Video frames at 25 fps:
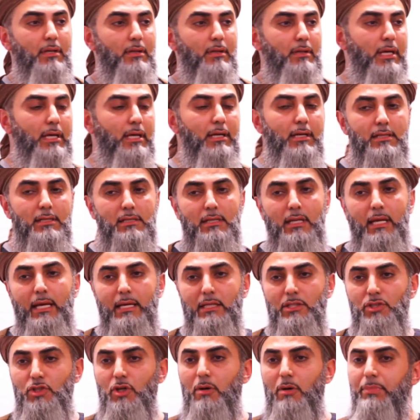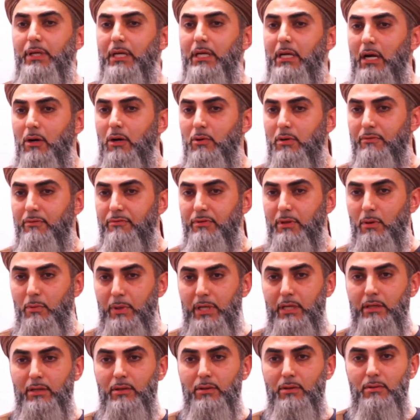then it's like jumping out of the
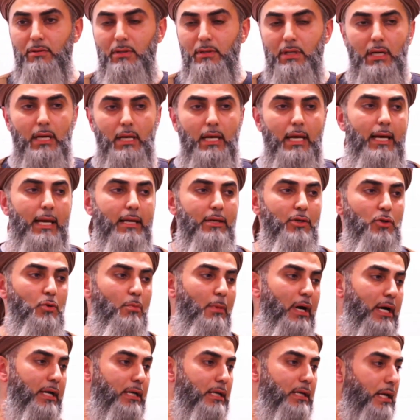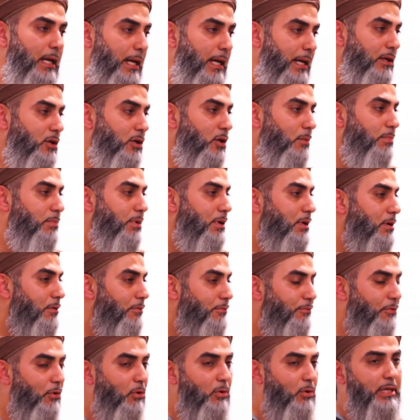window and you might end up
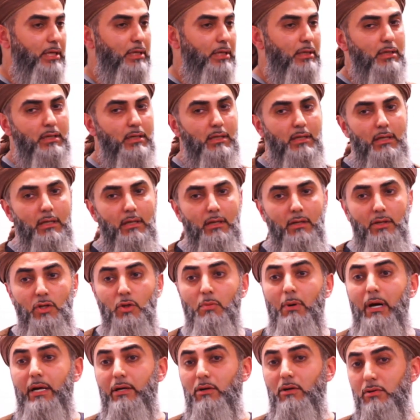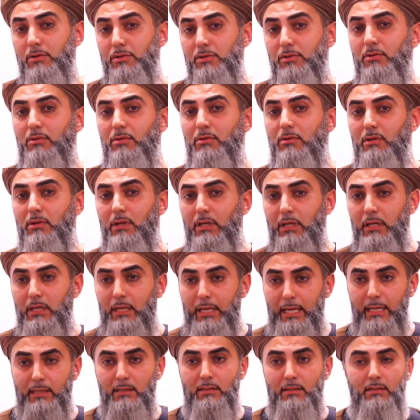falling. You might also
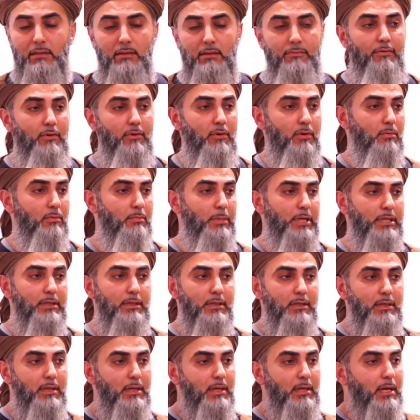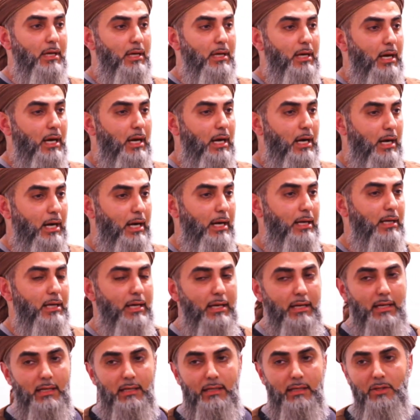get the floor, but high
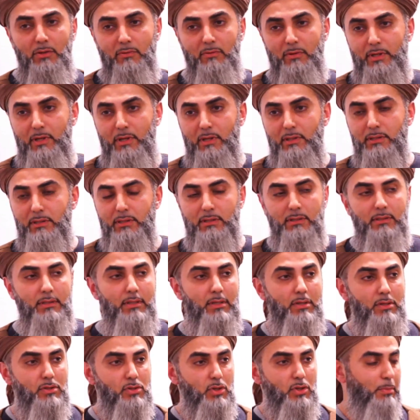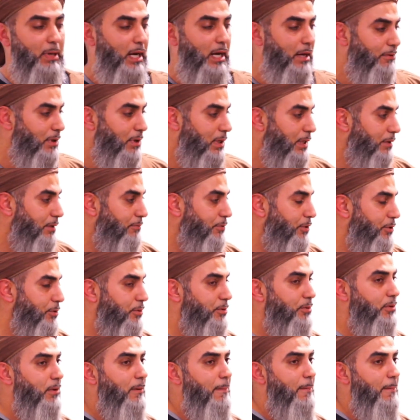likely you will not. So I will leave you